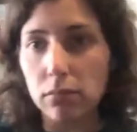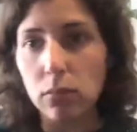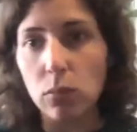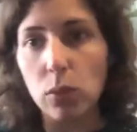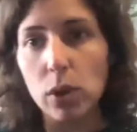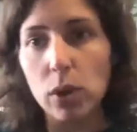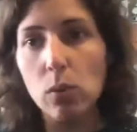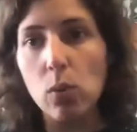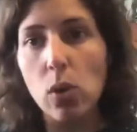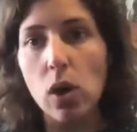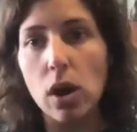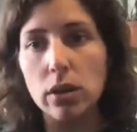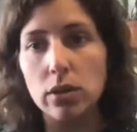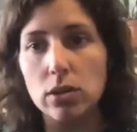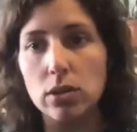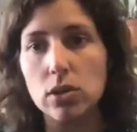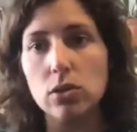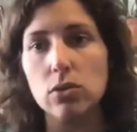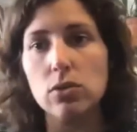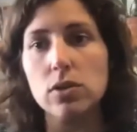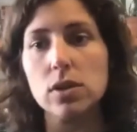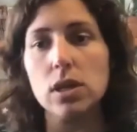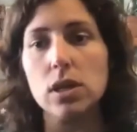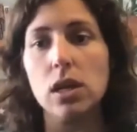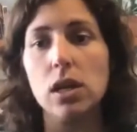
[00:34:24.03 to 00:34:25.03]
We want
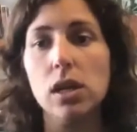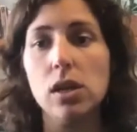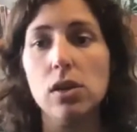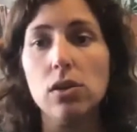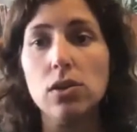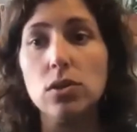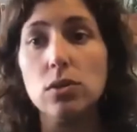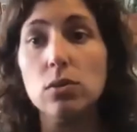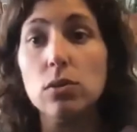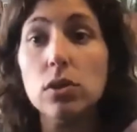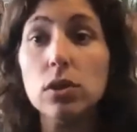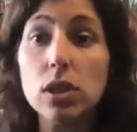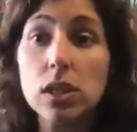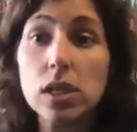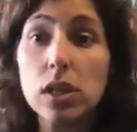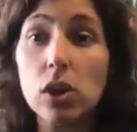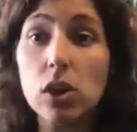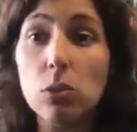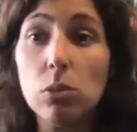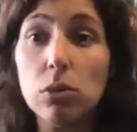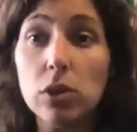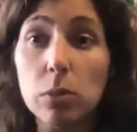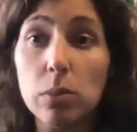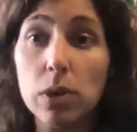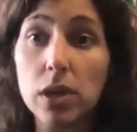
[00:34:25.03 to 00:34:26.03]
to say, here's a really
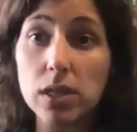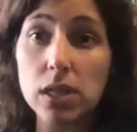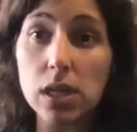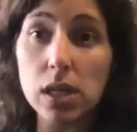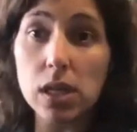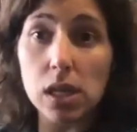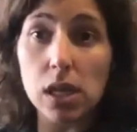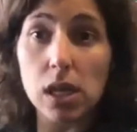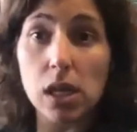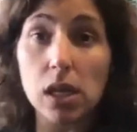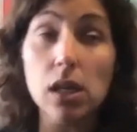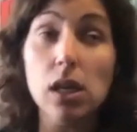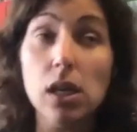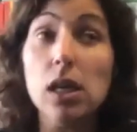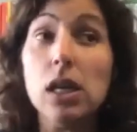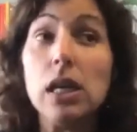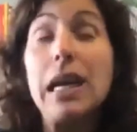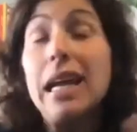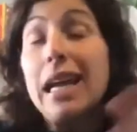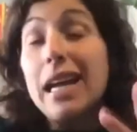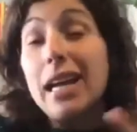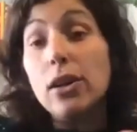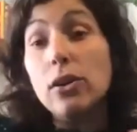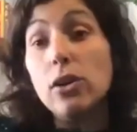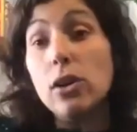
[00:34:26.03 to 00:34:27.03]
terrible, depressing thing.
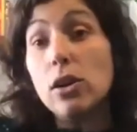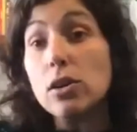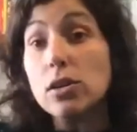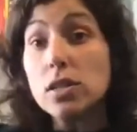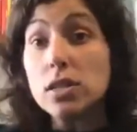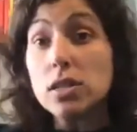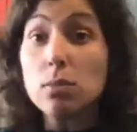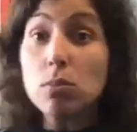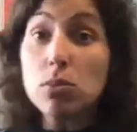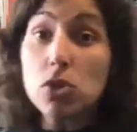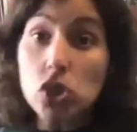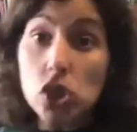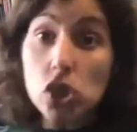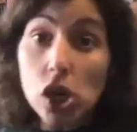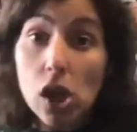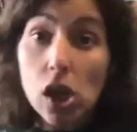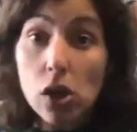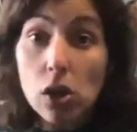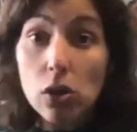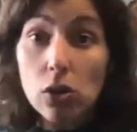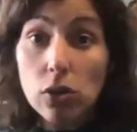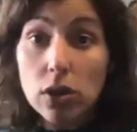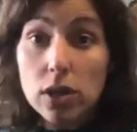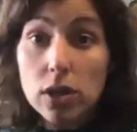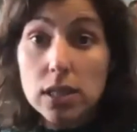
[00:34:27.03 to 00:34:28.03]
Here are some
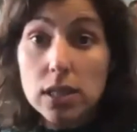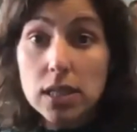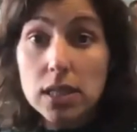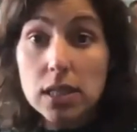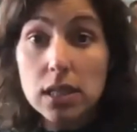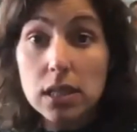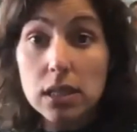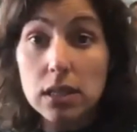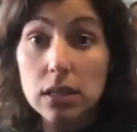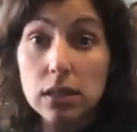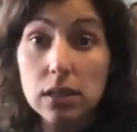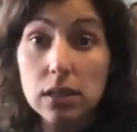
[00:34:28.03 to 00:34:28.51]
jokes.